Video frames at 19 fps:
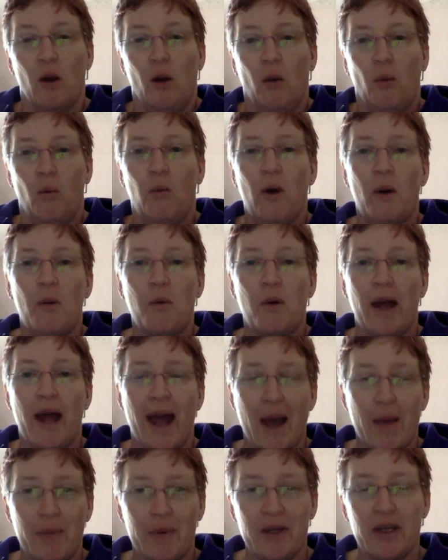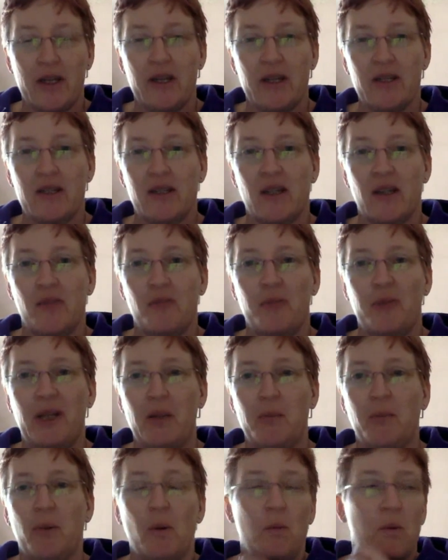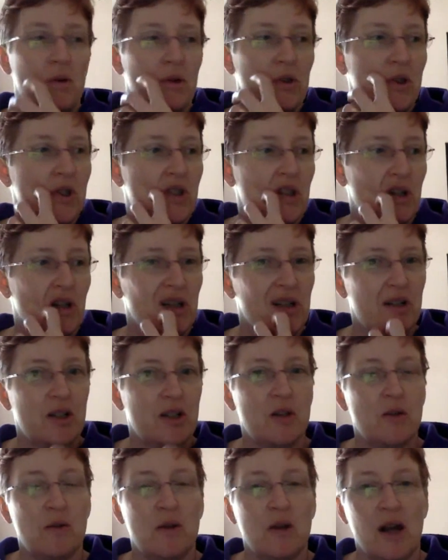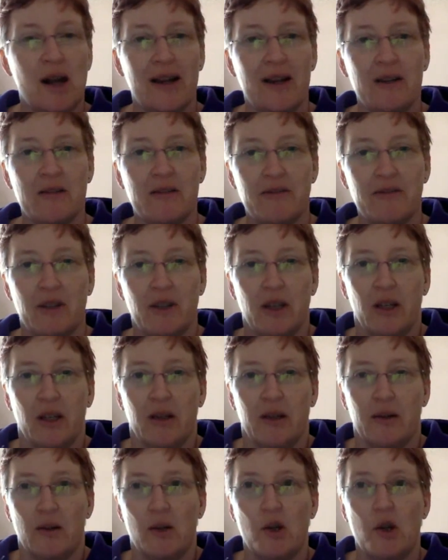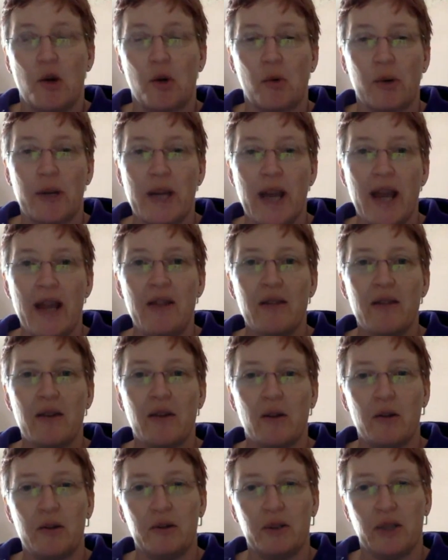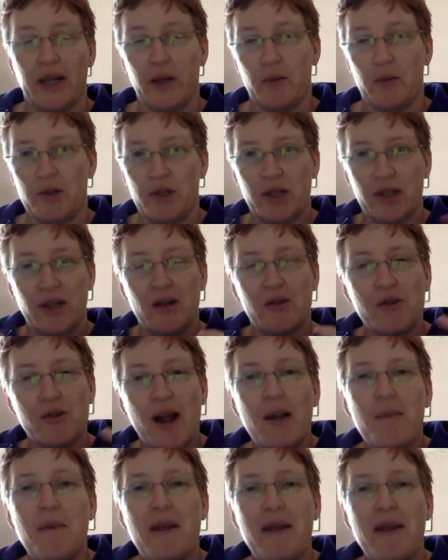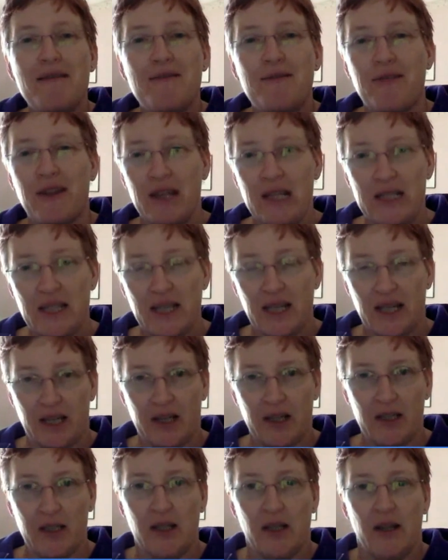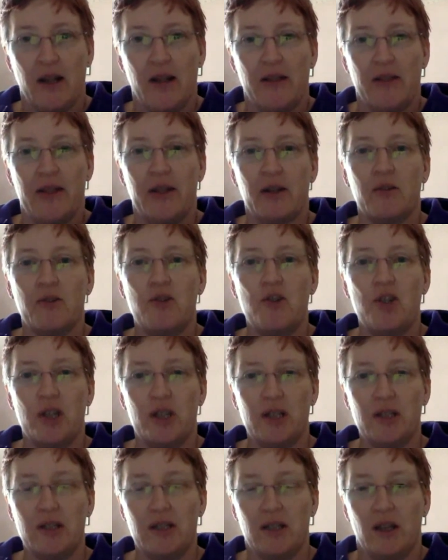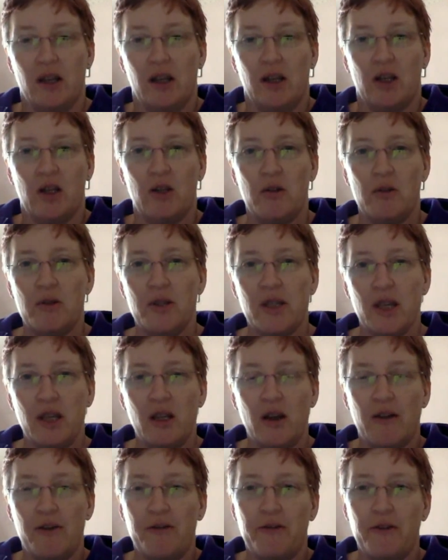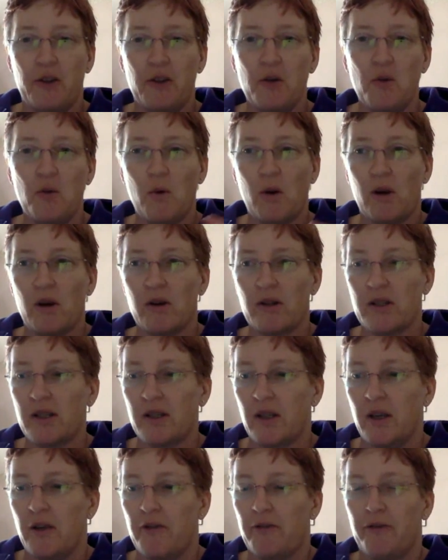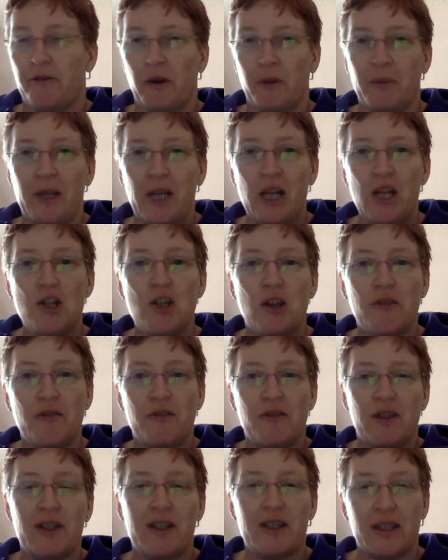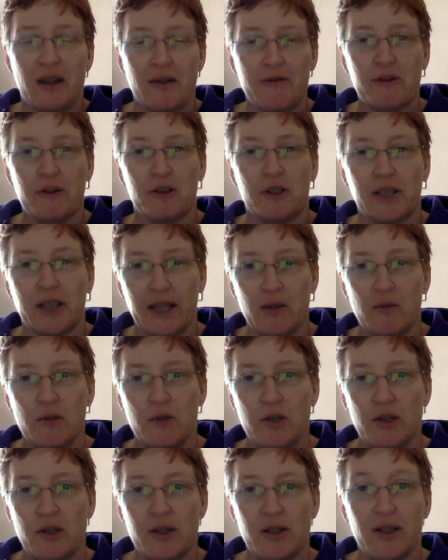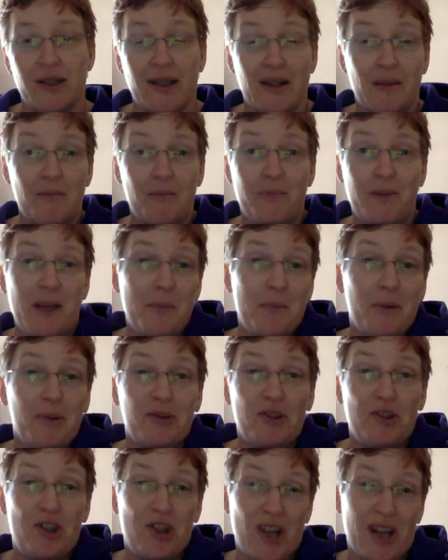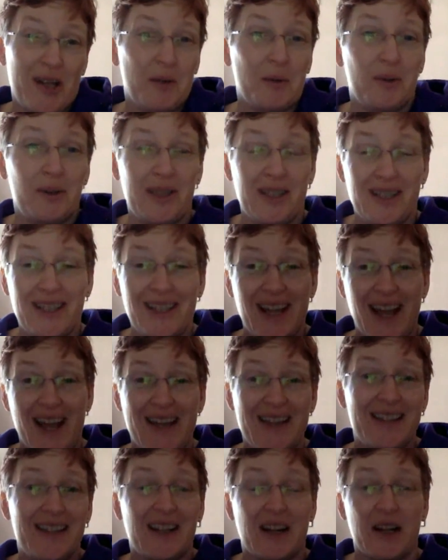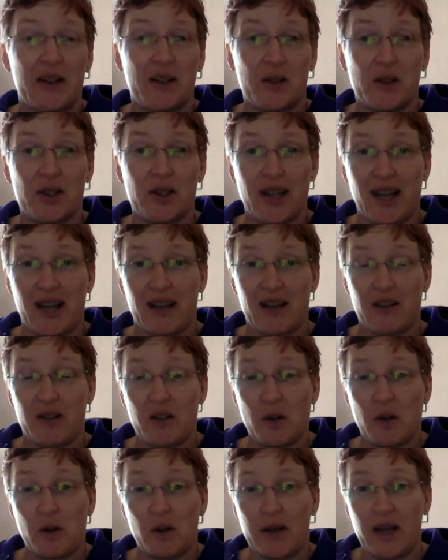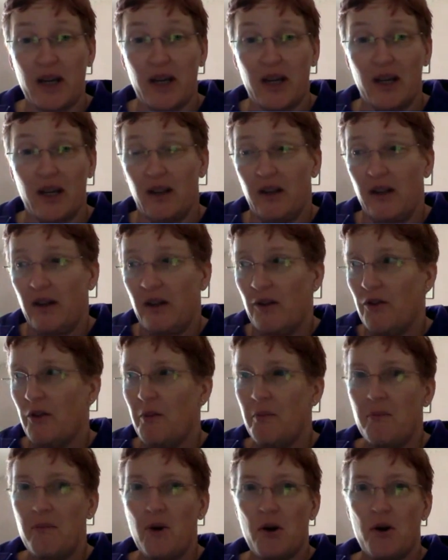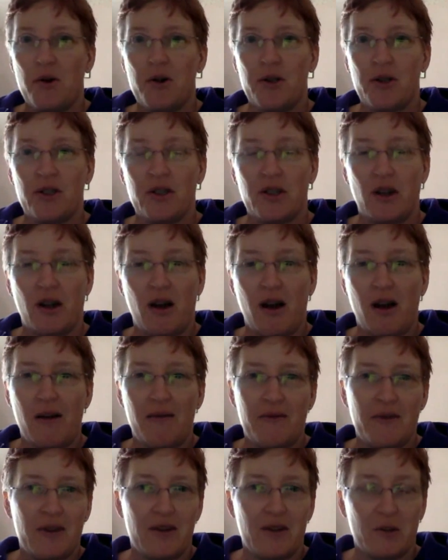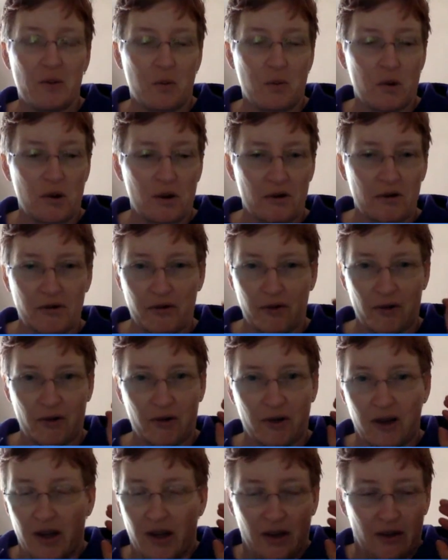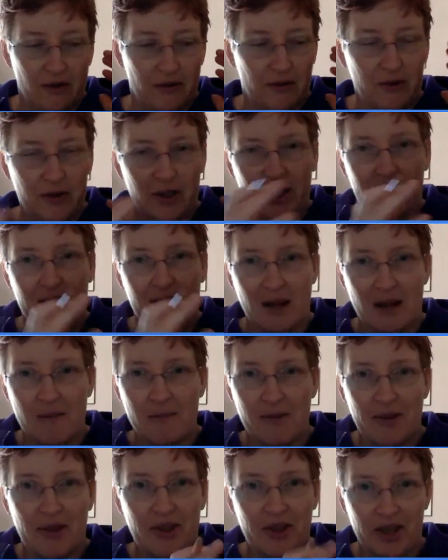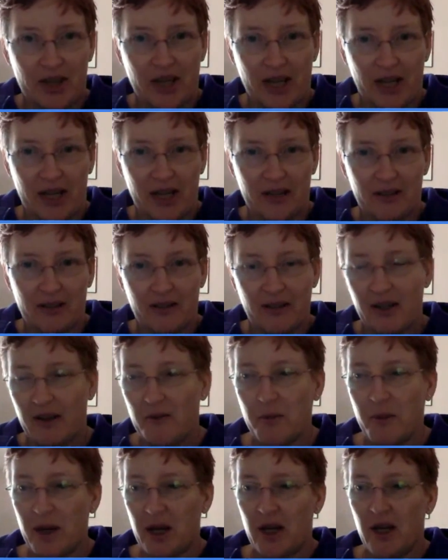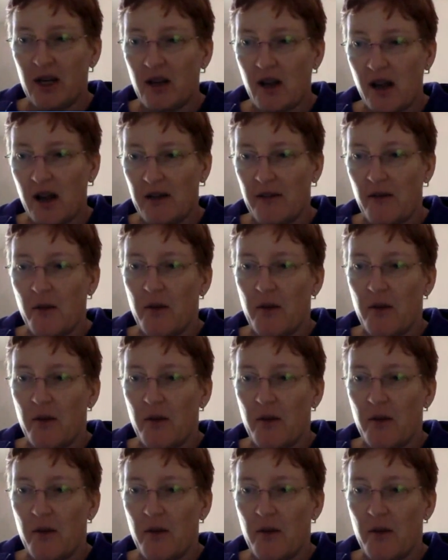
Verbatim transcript: what will happen is that people will start to kind of create their own language and they're not inventing it they're just using a few words from each of the several languages that people generally tend to understand. So like the most obvious word for for something that everybody can kind of oh